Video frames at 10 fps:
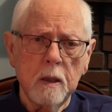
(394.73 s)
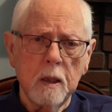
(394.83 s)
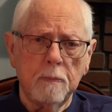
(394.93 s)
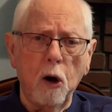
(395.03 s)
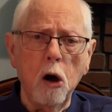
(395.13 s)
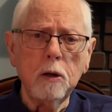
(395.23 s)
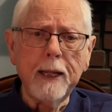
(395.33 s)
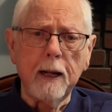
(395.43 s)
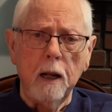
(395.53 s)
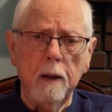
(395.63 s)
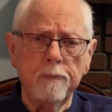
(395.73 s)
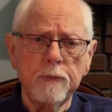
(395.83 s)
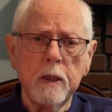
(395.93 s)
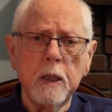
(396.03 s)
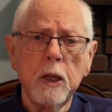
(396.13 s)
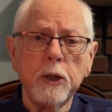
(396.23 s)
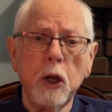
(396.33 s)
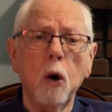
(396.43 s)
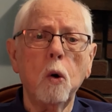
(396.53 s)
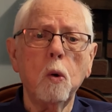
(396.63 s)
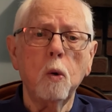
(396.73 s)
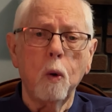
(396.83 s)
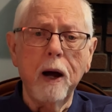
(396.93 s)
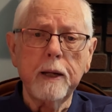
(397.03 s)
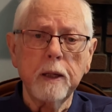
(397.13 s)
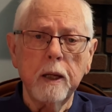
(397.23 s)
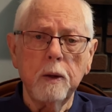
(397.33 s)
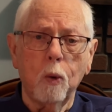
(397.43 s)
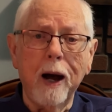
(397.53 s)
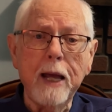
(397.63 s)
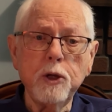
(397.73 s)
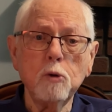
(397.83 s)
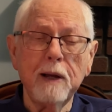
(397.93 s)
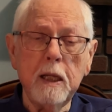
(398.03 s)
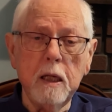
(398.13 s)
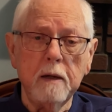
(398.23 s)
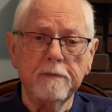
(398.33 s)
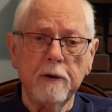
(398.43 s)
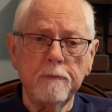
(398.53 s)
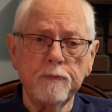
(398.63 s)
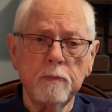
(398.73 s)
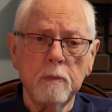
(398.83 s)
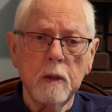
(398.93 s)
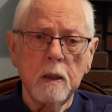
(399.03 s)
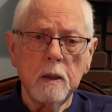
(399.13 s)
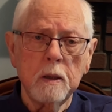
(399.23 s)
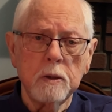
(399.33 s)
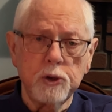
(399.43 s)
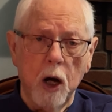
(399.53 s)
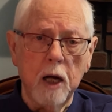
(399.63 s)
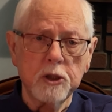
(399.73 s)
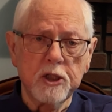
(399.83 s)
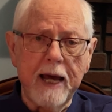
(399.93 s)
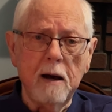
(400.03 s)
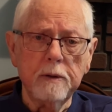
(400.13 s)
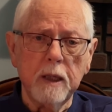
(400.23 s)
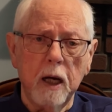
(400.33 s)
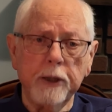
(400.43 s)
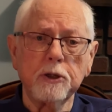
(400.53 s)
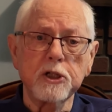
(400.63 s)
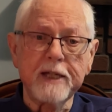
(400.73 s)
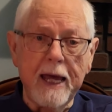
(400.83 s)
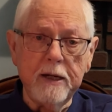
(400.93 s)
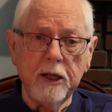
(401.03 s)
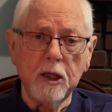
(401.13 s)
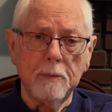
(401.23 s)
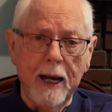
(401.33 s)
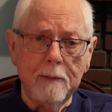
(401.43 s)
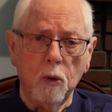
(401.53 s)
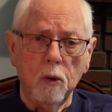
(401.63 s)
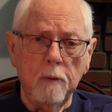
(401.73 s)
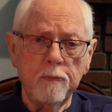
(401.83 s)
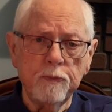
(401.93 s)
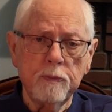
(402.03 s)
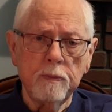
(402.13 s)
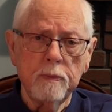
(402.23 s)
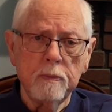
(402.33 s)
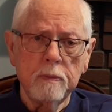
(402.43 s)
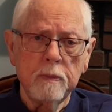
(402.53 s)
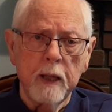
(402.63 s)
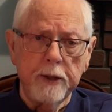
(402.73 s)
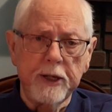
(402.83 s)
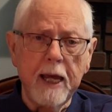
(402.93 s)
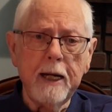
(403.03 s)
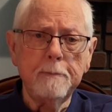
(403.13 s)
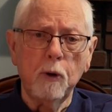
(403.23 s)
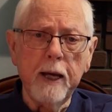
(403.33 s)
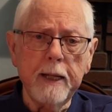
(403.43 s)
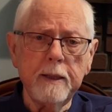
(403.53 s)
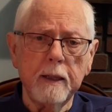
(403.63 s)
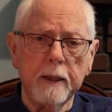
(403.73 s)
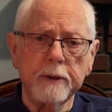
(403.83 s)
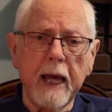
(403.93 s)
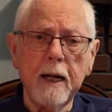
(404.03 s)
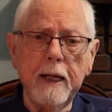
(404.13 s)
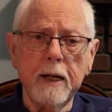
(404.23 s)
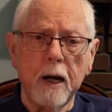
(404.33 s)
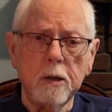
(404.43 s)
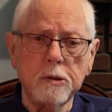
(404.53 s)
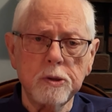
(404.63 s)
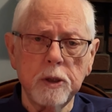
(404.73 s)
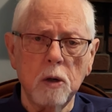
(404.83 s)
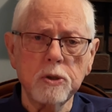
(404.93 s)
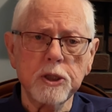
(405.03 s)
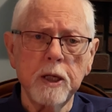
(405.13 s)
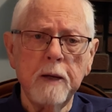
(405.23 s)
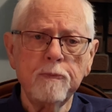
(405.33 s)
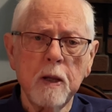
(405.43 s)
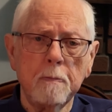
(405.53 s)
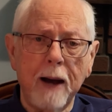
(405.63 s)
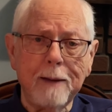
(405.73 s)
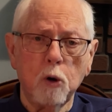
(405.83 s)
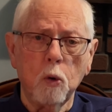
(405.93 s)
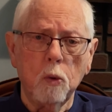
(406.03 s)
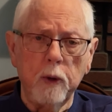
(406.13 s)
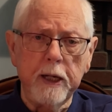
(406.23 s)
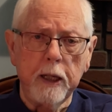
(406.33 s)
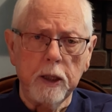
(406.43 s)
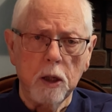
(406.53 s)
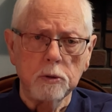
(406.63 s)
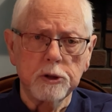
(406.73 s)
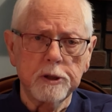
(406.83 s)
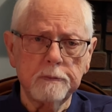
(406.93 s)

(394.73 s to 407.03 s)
Paul Little, Know What, Why You Believe. John Stott, Understanding the Bible. And Daily Bread and Daily Notes, notes Bible Reading Notes.